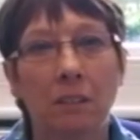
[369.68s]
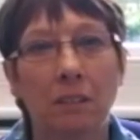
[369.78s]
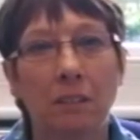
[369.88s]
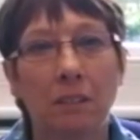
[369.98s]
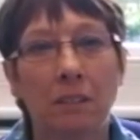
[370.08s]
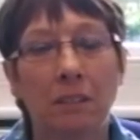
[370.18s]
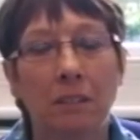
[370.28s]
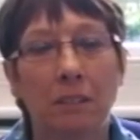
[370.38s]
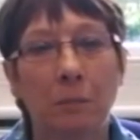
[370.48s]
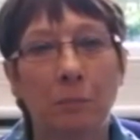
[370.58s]

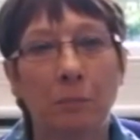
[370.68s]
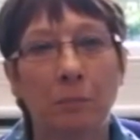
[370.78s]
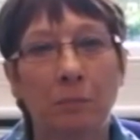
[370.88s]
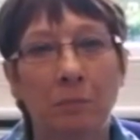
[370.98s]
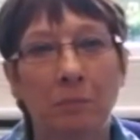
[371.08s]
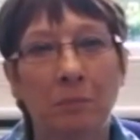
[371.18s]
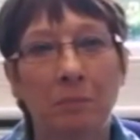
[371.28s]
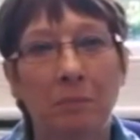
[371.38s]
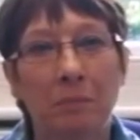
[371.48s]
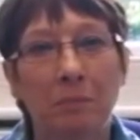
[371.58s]

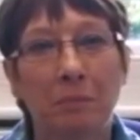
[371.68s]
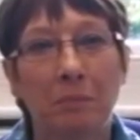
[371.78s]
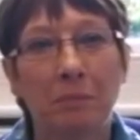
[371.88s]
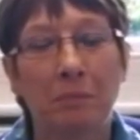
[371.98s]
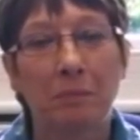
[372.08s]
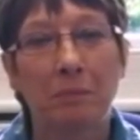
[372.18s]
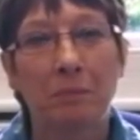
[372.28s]
Nobody speaks.